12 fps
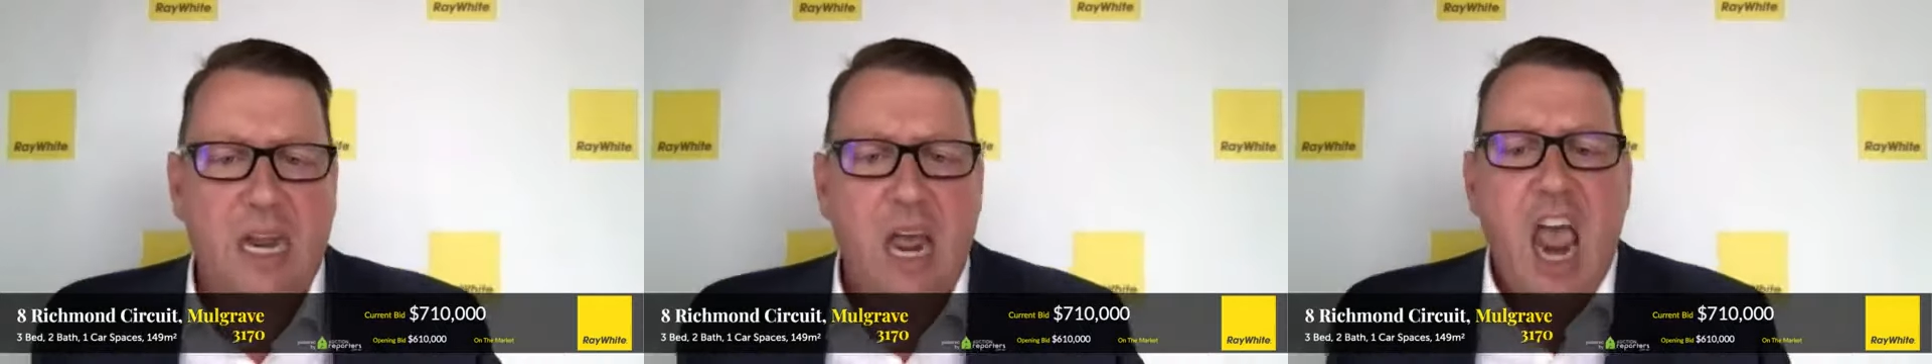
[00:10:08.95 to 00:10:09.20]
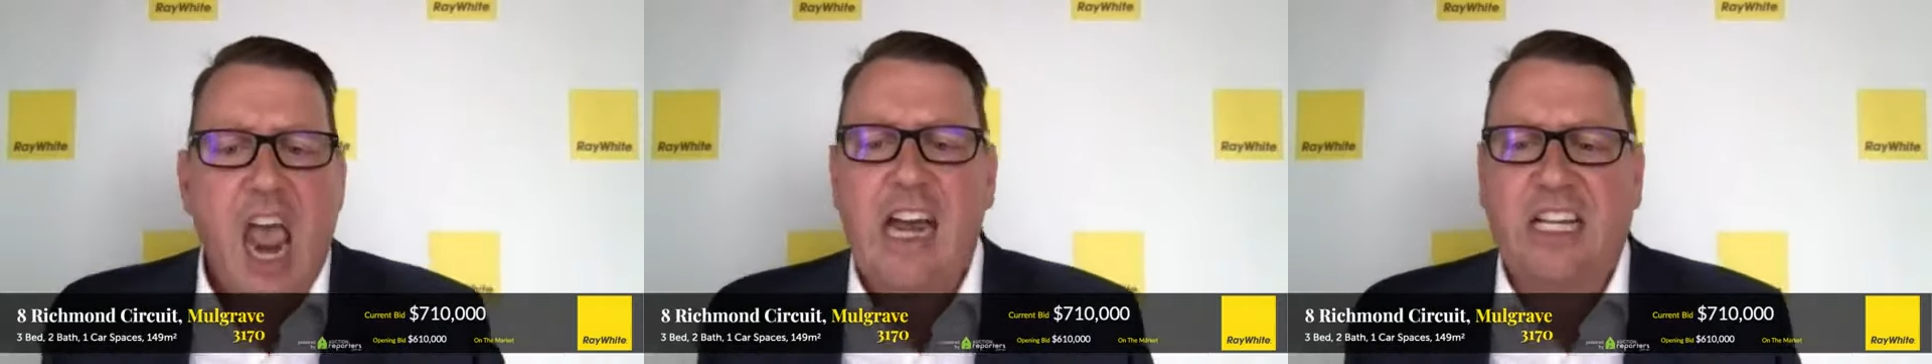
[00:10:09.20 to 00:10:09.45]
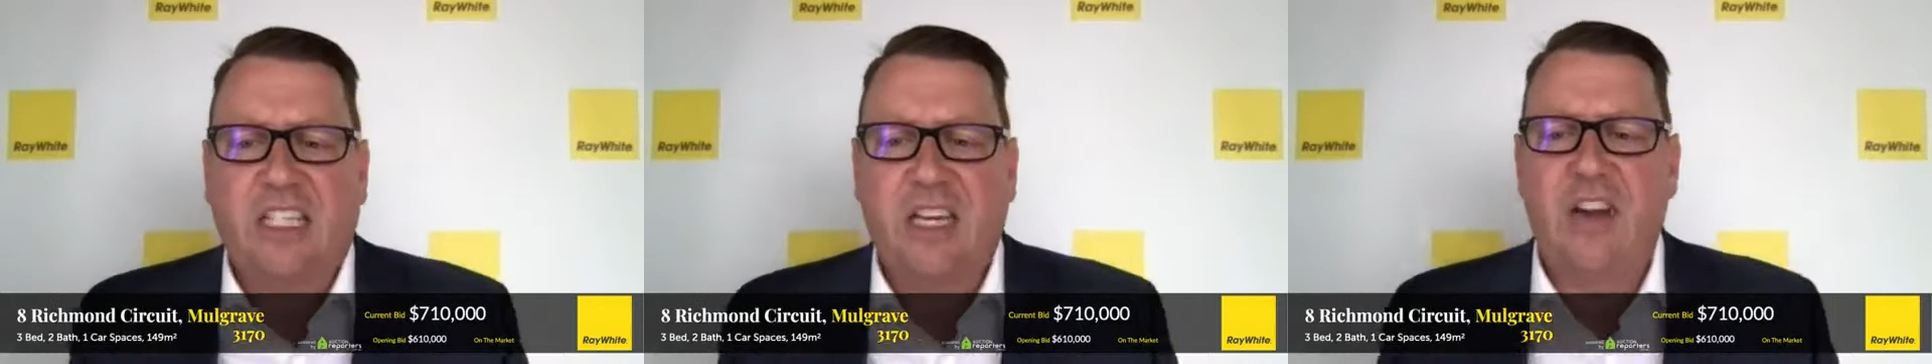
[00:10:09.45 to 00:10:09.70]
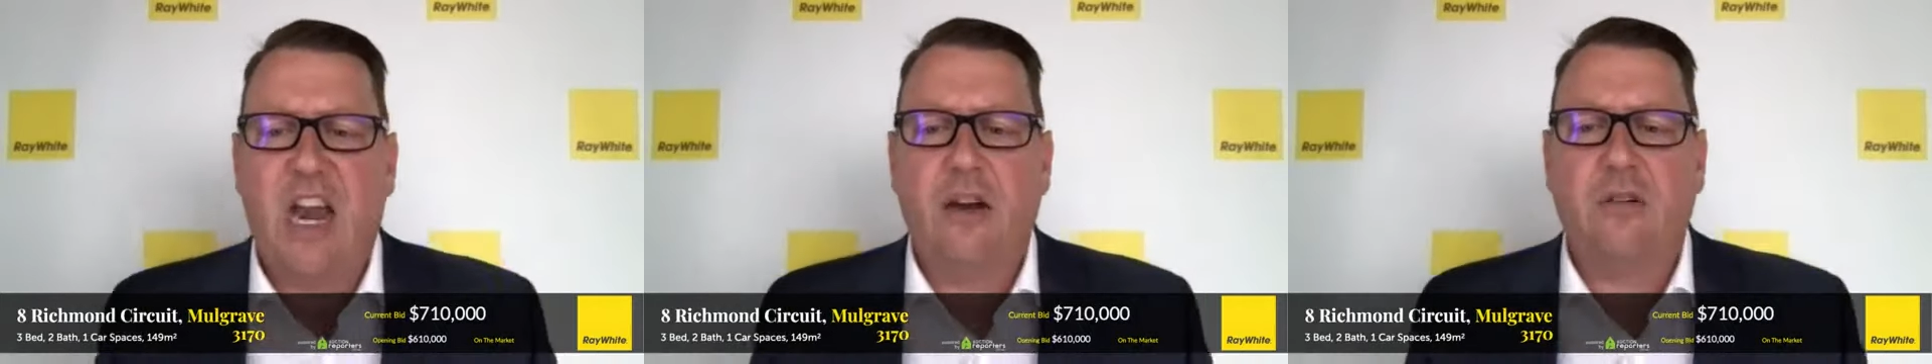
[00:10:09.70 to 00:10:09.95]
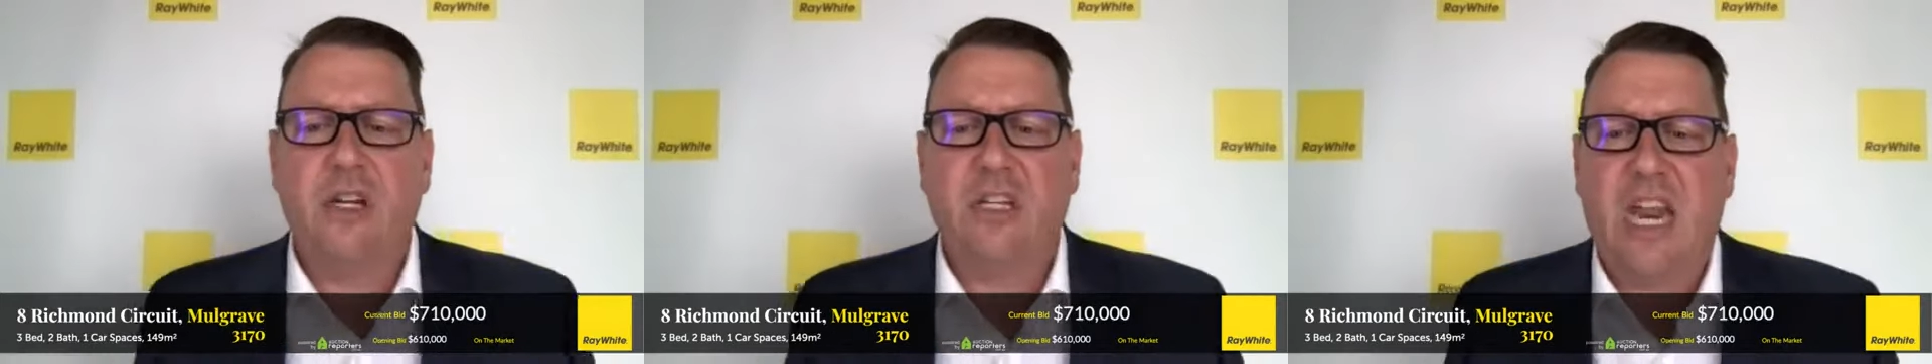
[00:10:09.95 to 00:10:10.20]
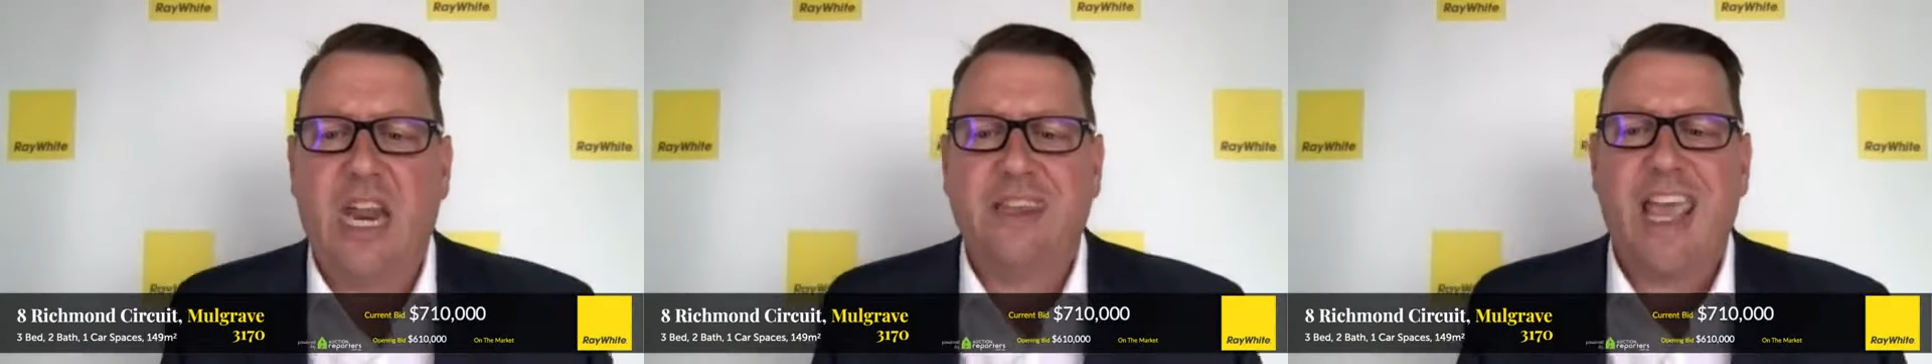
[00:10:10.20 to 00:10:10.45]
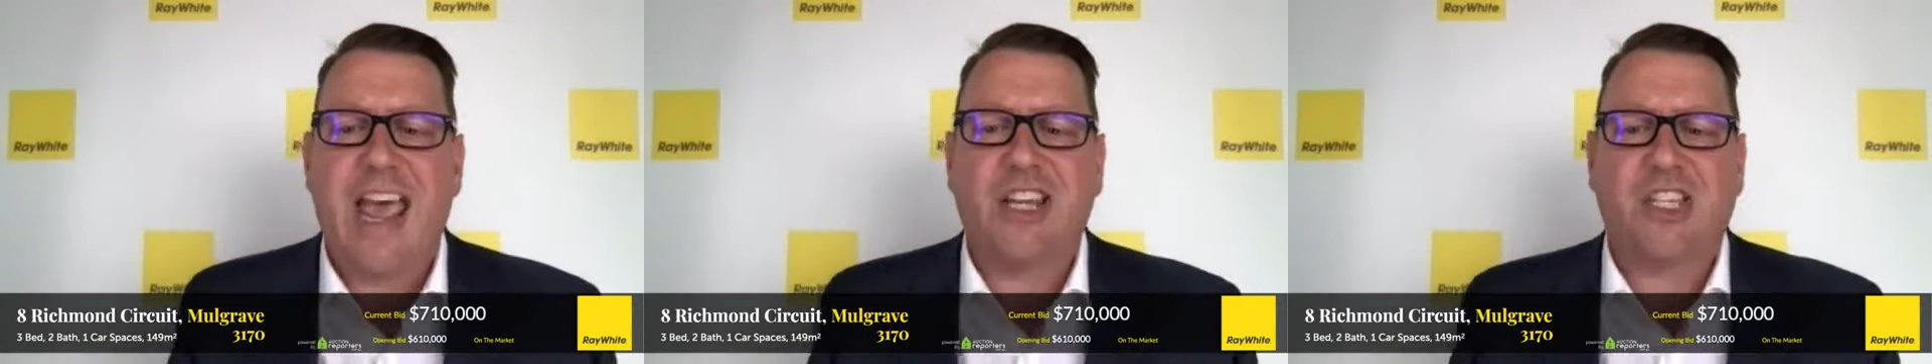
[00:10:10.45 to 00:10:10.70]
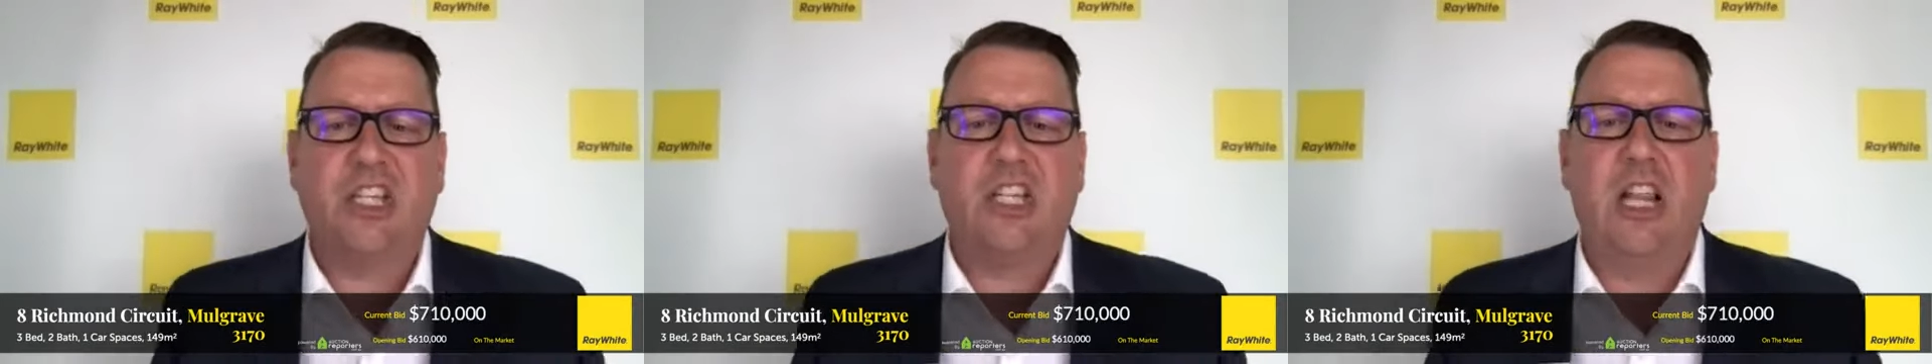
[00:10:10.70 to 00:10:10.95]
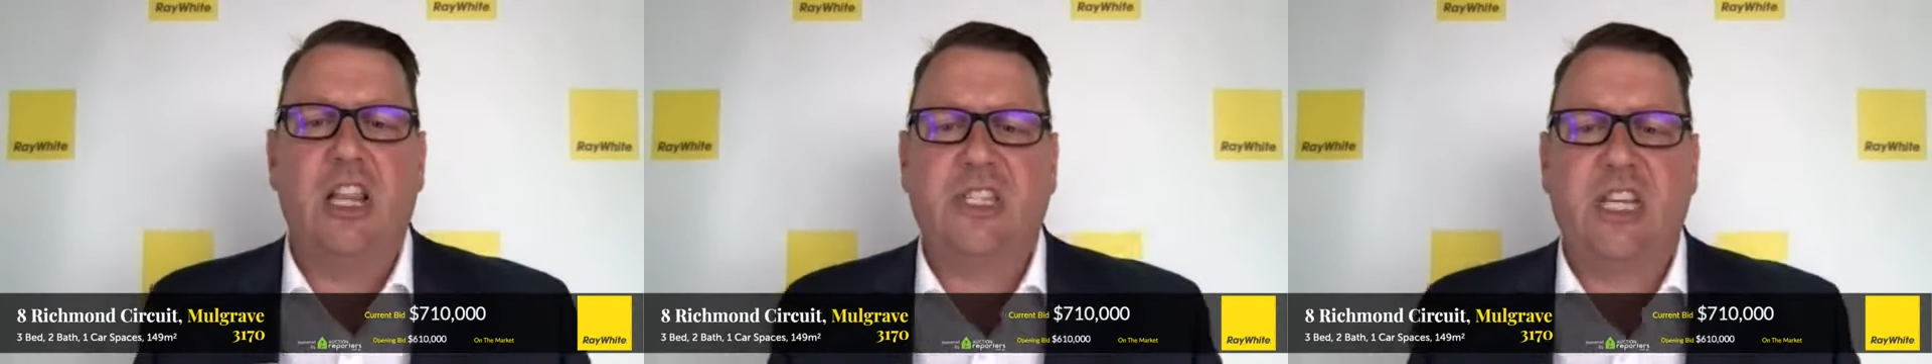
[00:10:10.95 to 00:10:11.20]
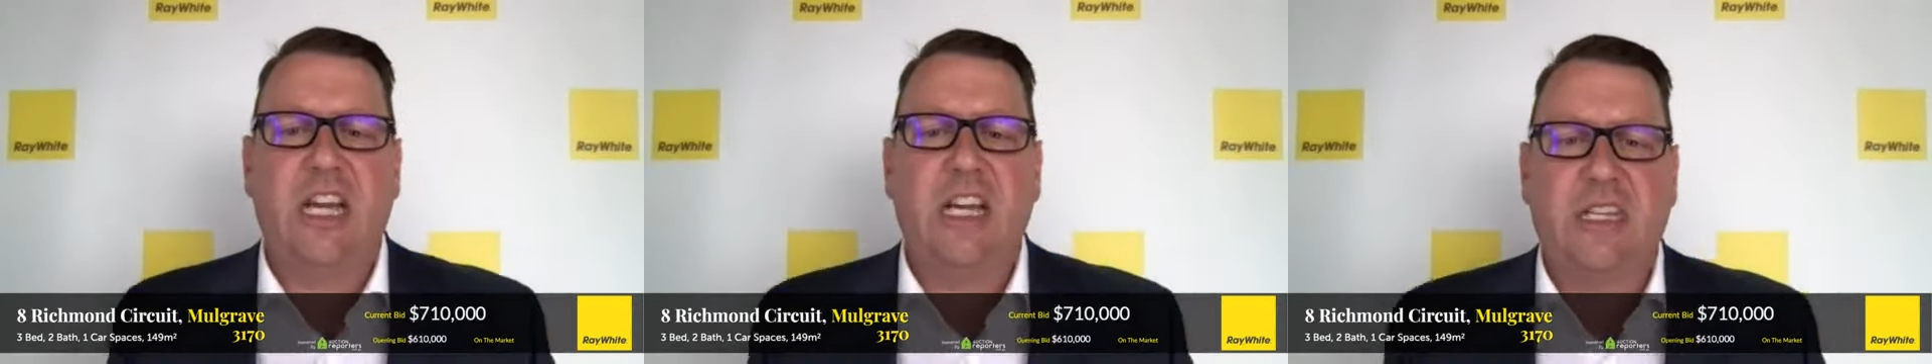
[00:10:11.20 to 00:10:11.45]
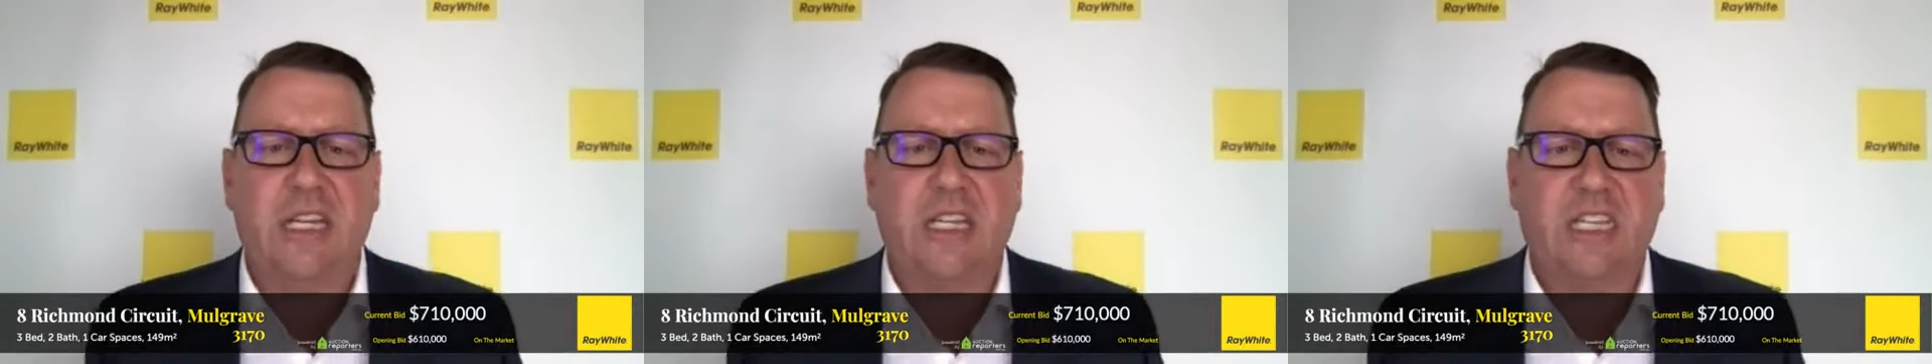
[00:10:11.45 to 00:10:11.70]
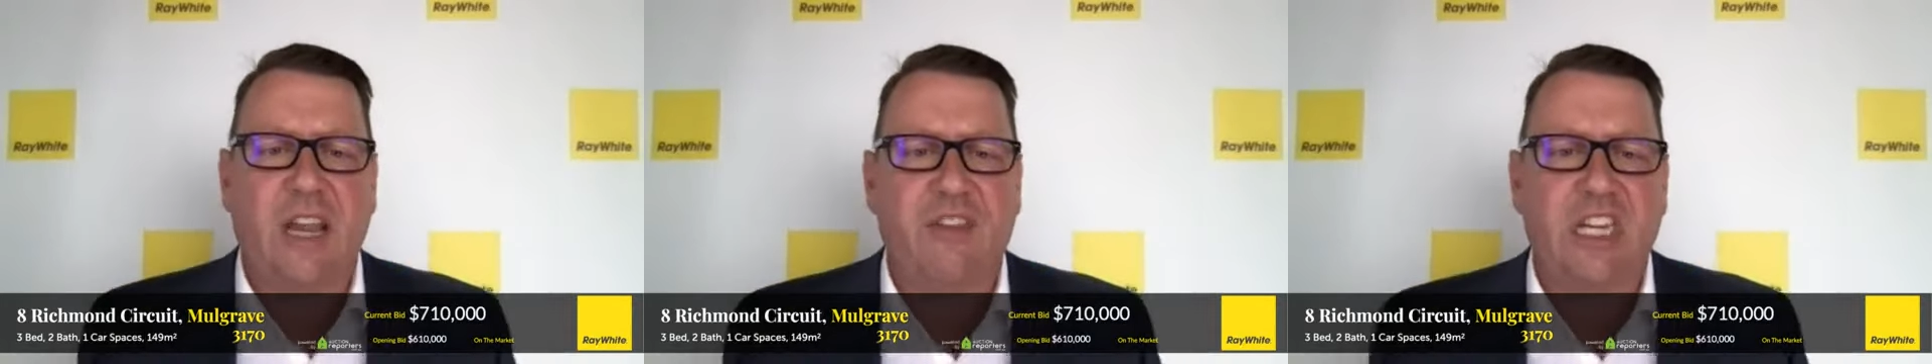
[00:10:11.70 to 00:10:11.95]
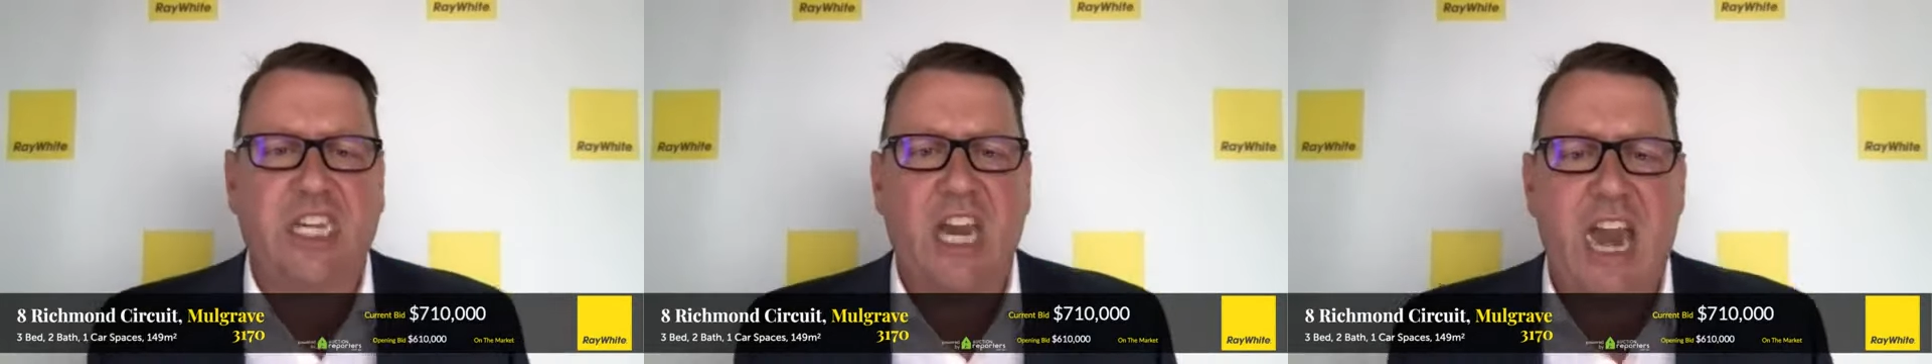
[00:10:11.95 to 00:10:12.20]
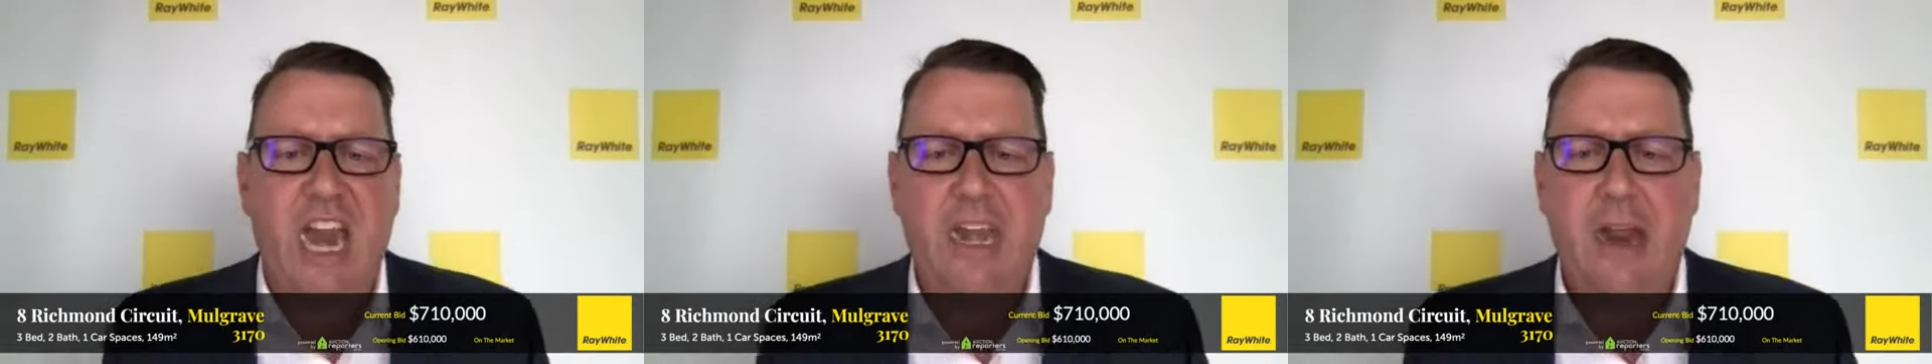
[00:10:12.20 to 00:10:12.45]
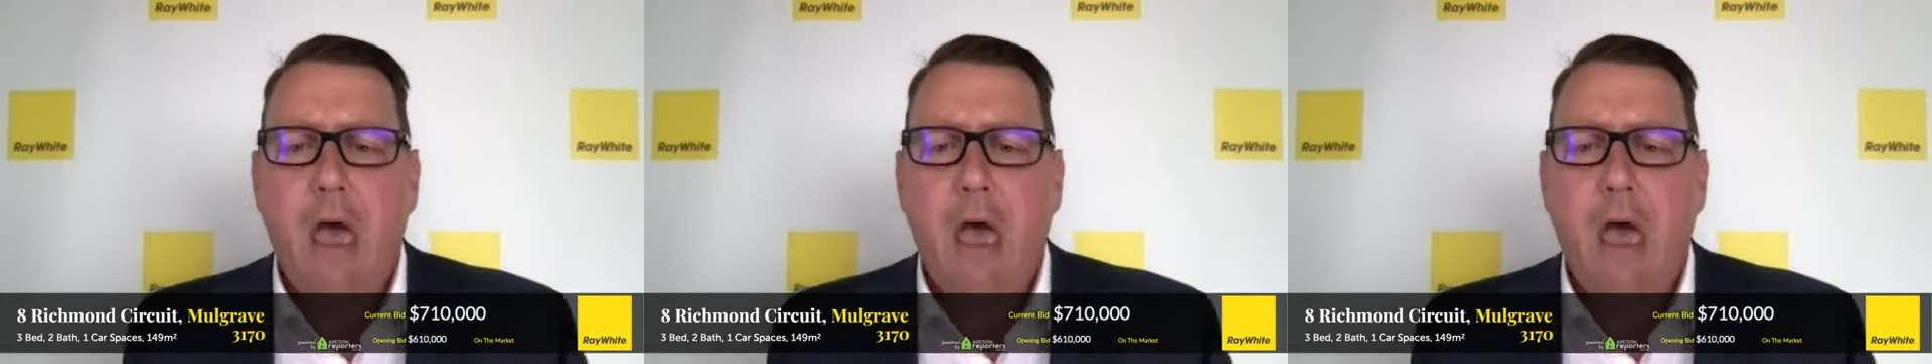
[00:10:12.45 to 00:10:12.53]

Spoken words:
At $710,000 it is at 710.